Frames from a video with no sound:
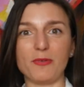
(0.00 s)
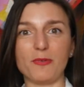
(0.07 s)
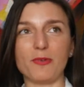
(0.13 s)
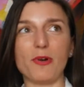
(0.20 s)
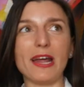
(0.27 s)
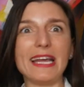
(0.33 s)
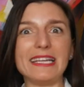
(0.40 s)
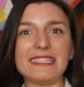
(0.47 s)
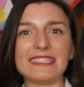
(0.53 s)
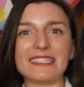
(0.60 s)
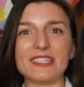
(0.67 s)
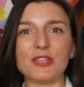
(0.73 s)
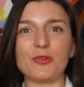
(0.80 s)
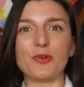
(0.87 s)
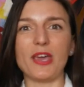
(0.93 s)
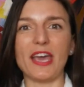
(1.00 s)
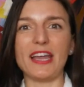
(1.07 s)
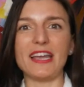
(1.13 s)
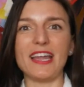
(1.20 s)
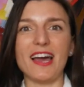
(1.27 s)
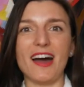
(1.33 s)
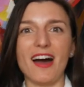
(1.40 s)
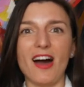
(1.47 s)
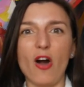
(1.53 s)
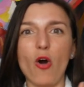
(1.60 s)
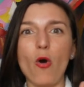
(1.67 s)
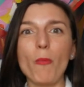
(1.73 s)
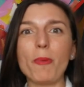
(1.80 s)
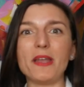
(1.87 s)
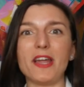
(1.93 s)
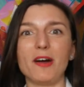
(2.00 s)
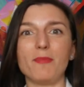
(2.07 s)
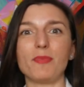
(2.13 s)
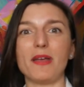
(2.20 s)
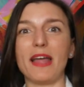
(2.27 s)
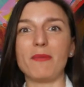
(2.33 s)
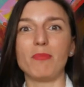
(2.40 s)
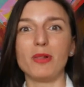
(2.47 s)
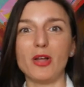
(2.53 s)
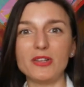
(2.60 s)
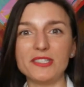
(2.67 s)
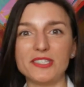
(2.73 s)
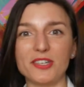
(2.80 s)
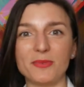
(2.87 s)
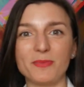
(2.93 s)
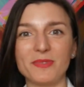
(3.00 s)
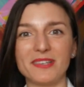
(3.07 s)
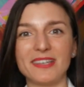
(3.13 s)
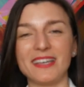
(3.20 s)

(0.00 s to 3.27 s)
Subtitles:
raise, you can open up and blossom.